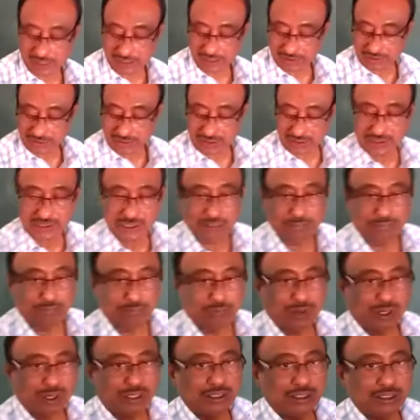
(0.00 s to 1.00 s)
write down the
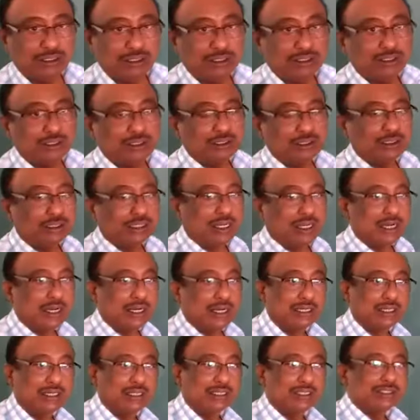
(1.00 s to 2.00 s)
step 1.
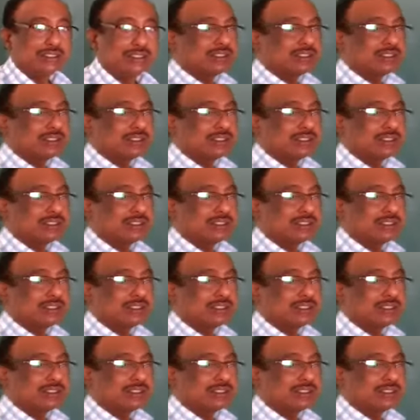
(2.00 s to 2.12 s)
And